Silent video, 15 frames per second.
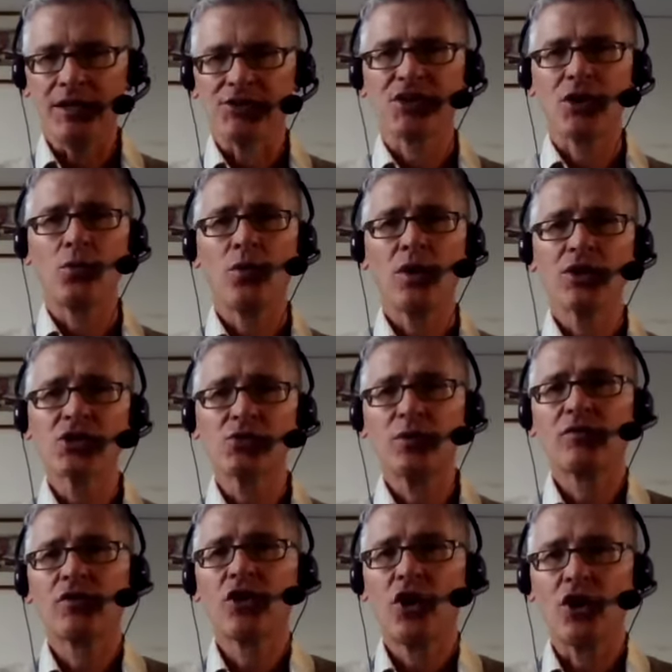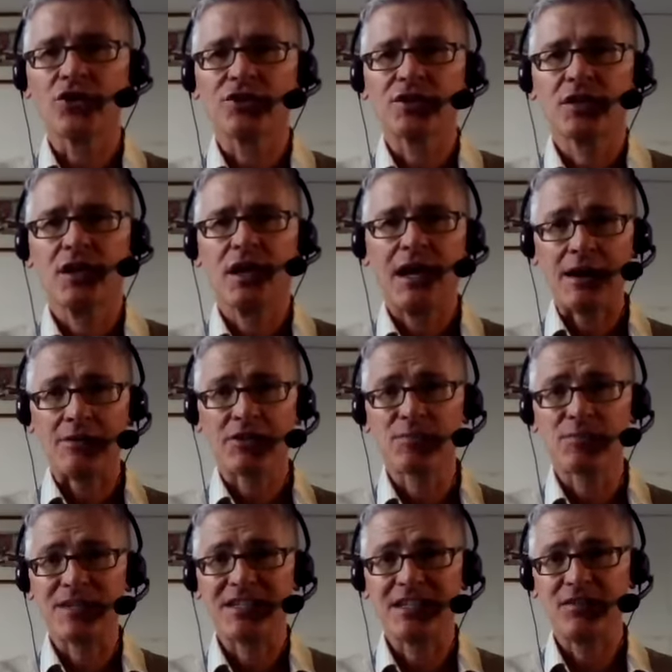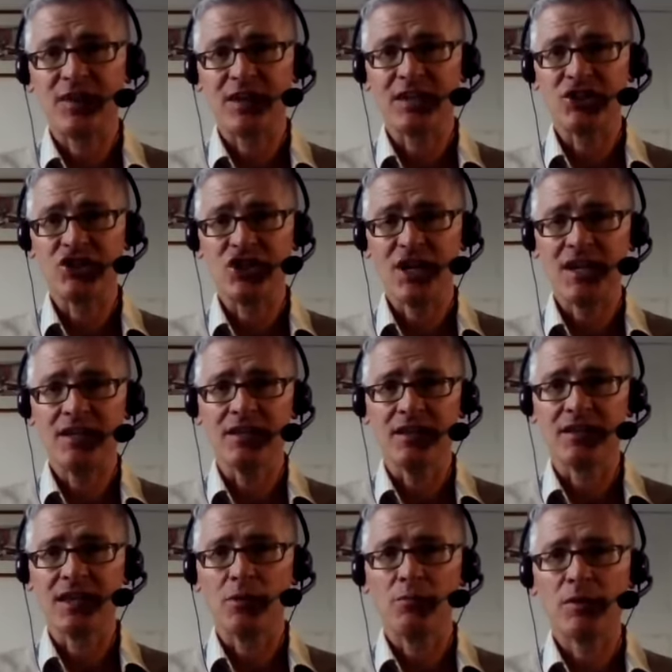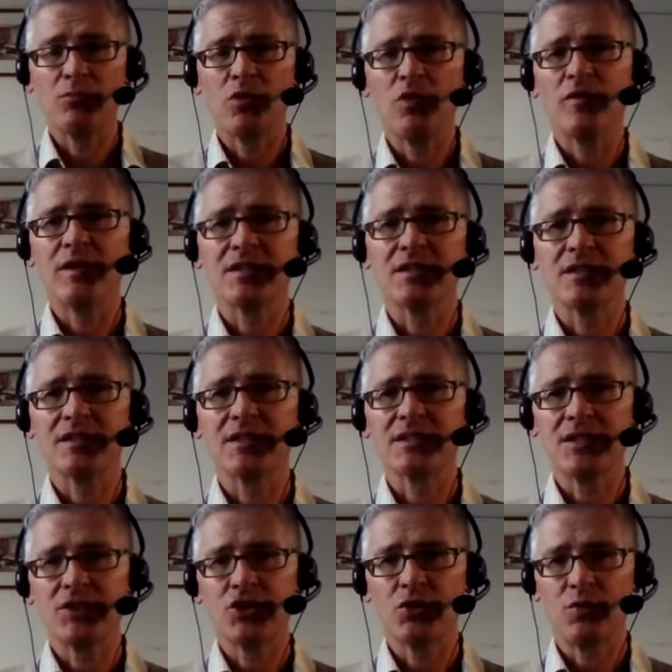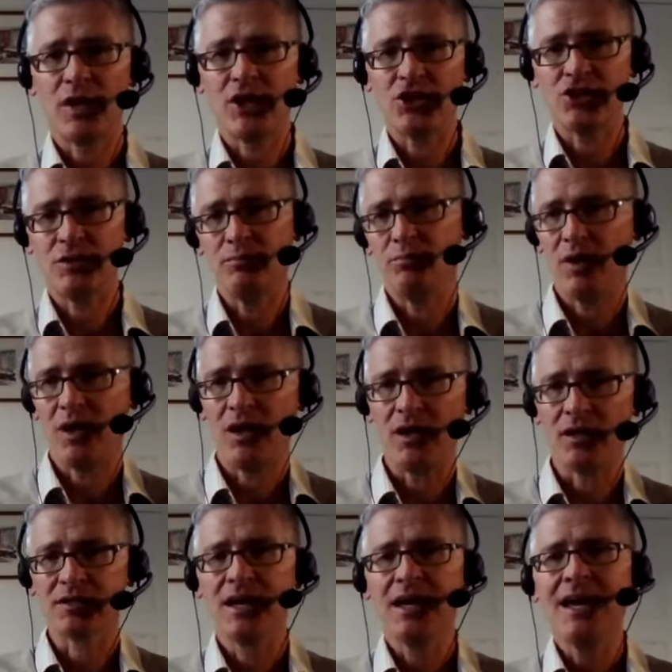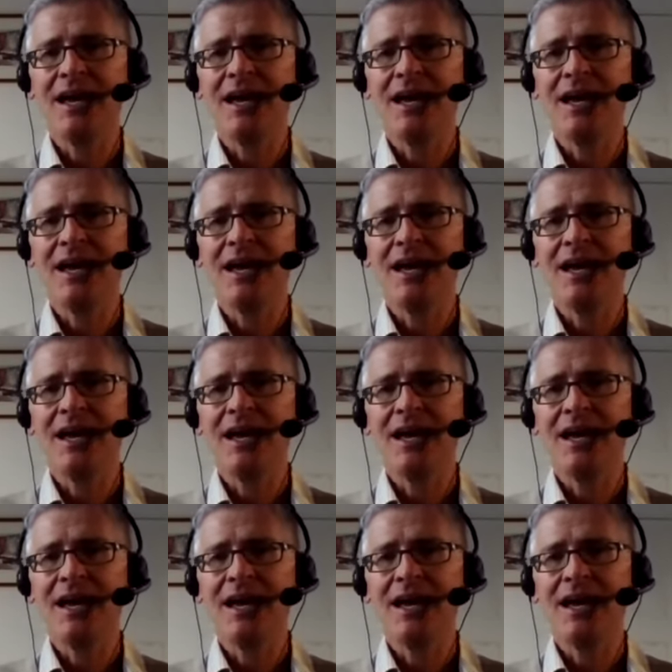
so once we've got our specific agenda, then we move into the situation part.